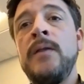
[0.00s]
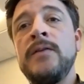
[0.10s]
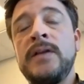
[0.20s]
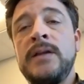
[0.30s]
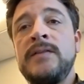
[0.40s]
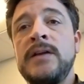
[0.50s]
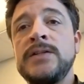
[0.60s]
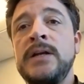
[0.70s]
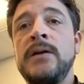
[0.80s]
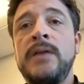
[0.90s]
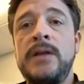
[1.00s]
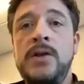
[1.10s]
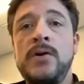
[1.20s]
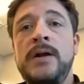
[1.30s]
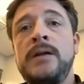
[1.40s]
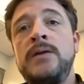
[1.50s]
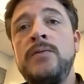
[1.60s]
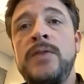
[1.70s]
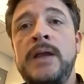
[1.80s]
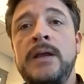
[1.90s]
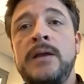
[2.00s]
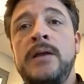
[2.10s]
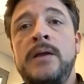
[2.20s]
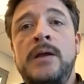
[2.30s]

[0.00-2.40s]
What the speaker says: there's a concessionaire that you think